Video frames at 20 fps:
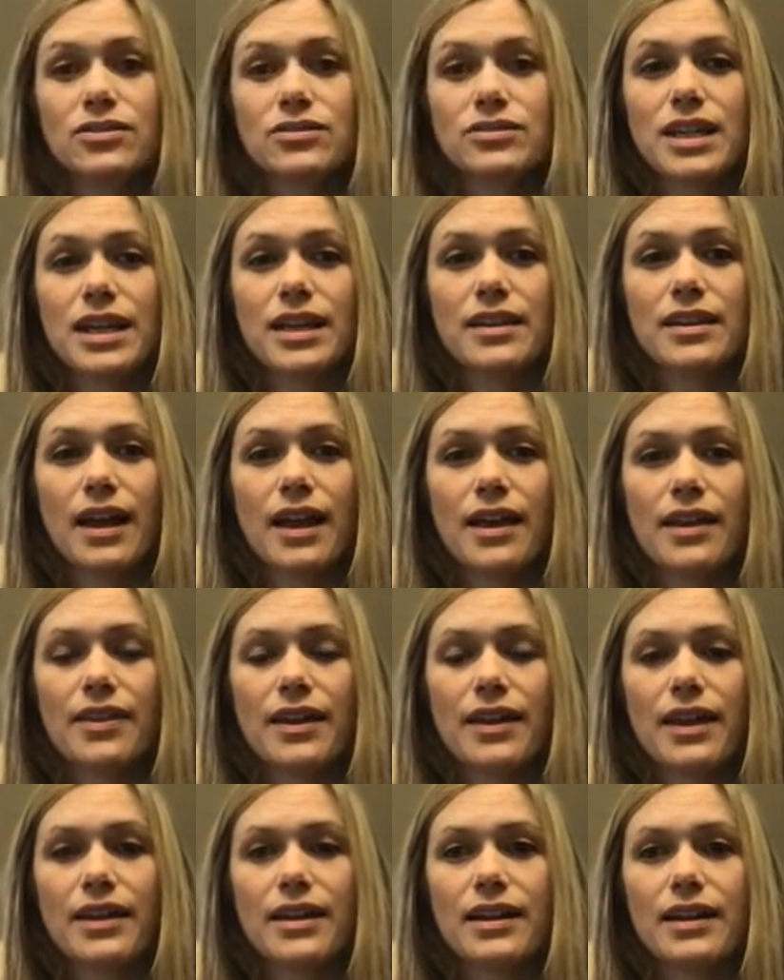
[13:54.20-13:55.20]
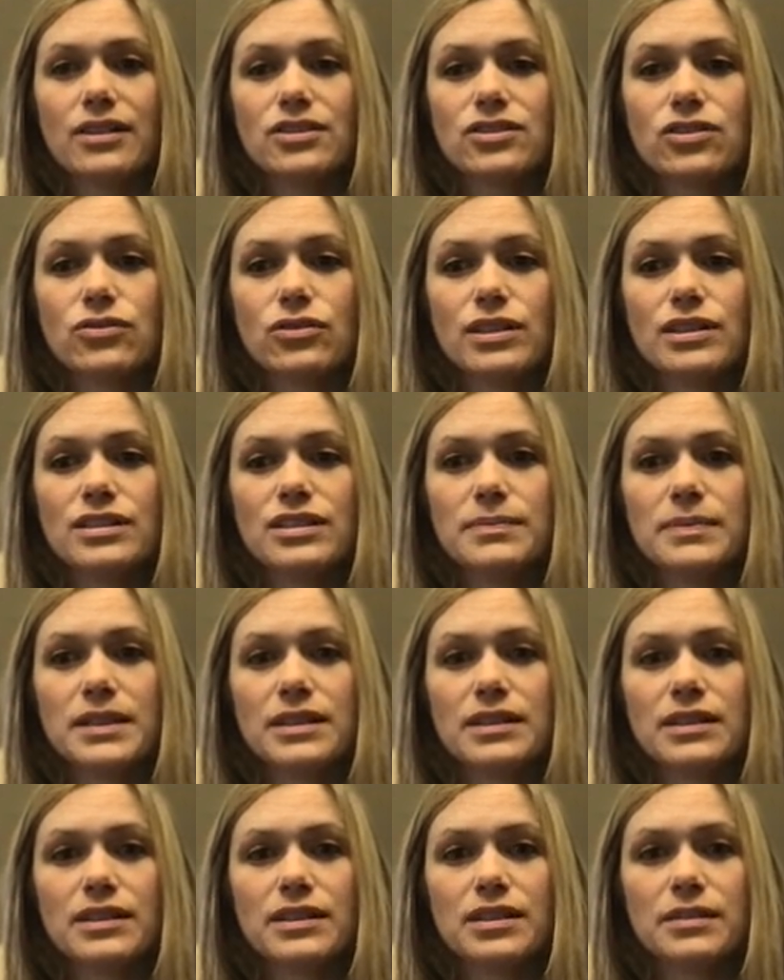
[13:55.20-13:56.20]
you say that, then it's going to be
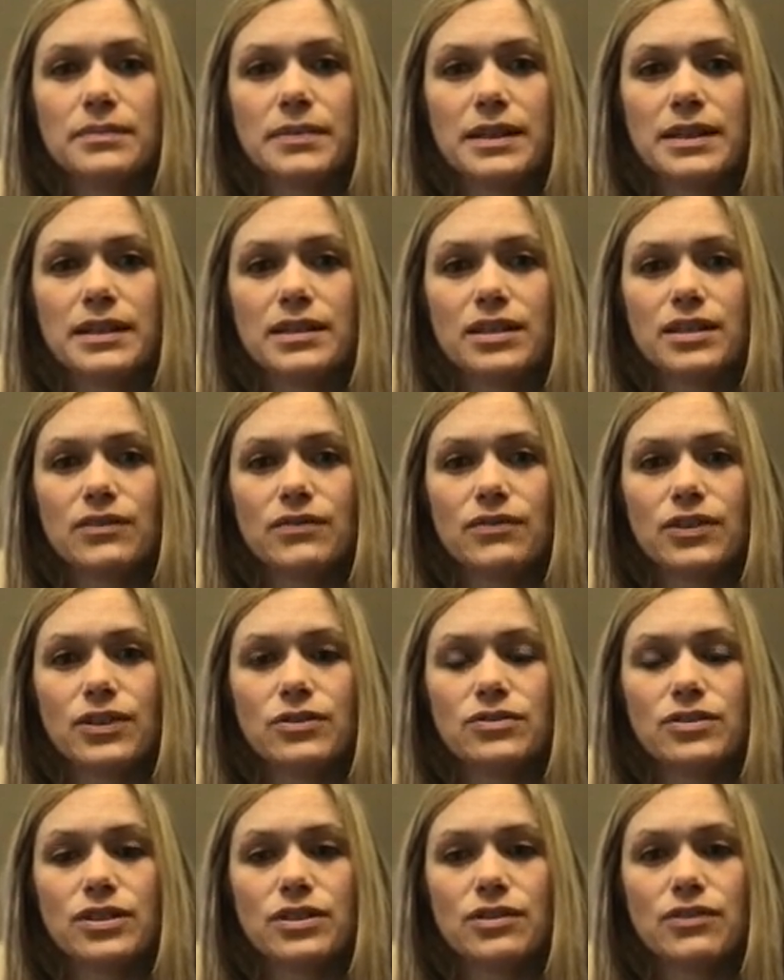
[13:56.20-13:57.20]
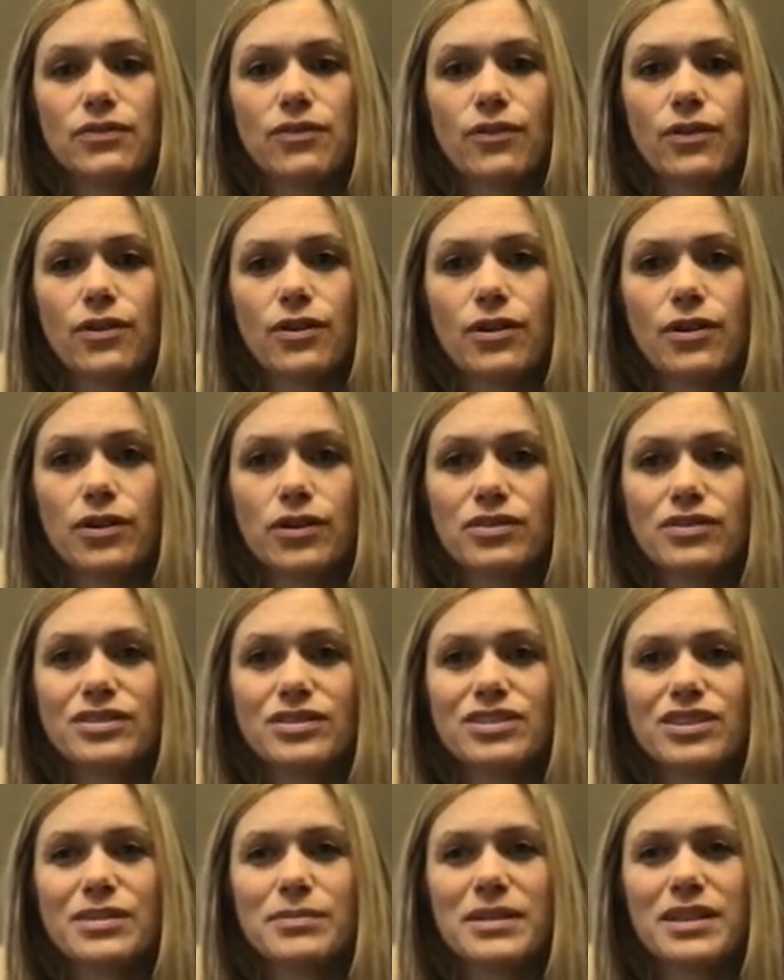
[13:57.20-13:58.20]
a little bit confusing or
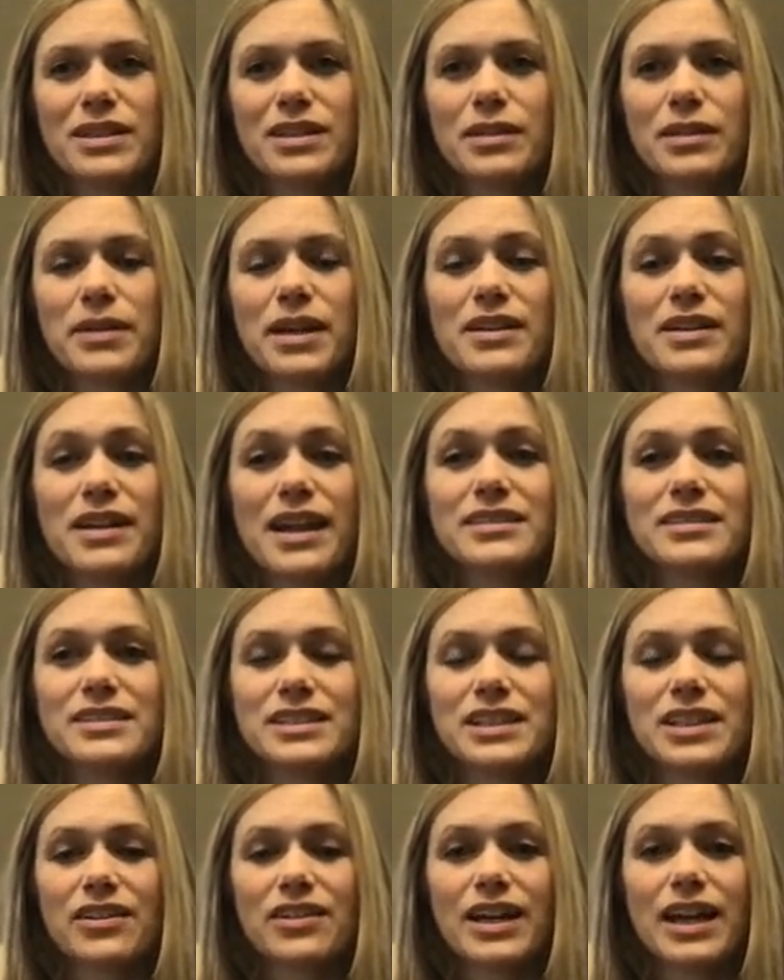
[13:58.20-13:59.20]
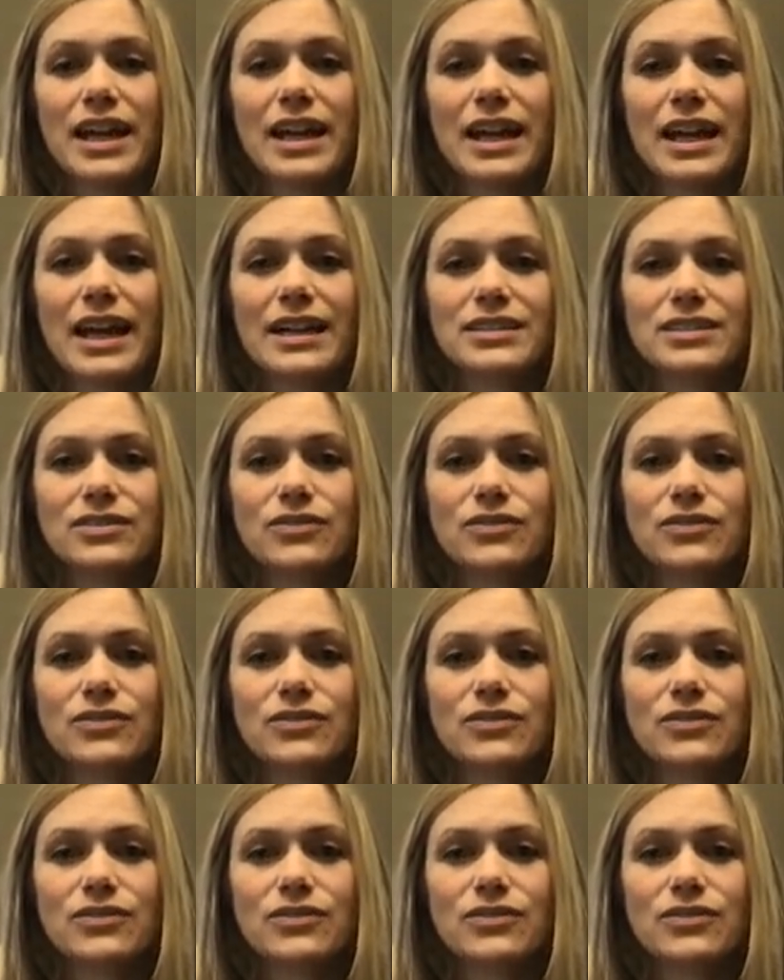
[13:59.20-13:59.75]
it's going to be a little bit unnecessary, I guess,